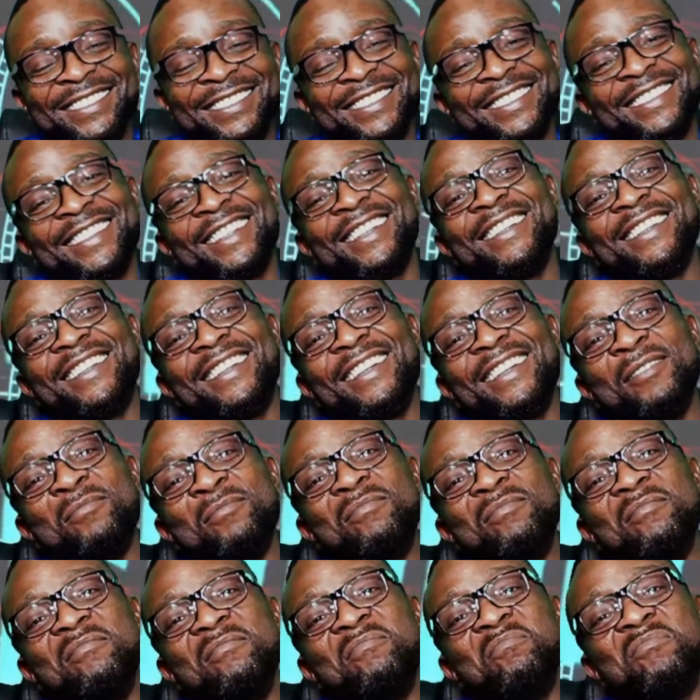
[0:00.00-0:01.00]
They go
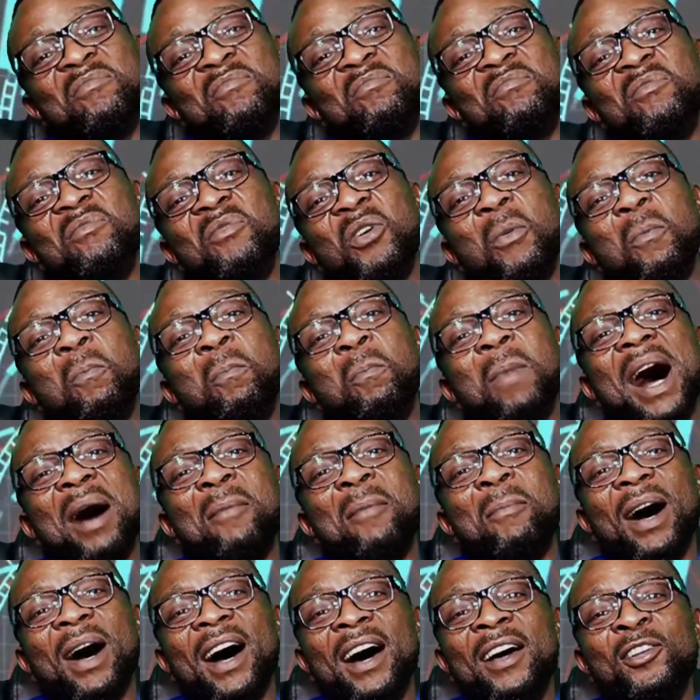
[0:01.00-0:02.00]
bomb the helicopter before they
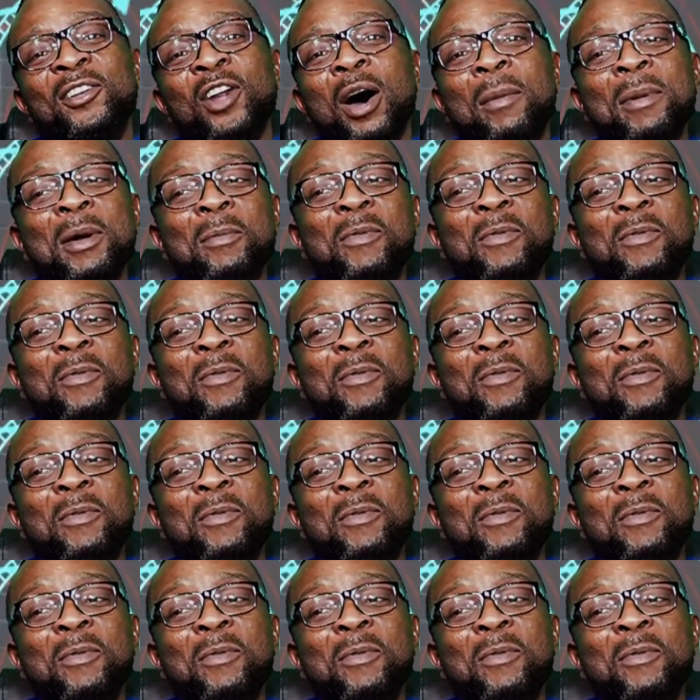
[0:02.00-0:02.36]
bomb the train.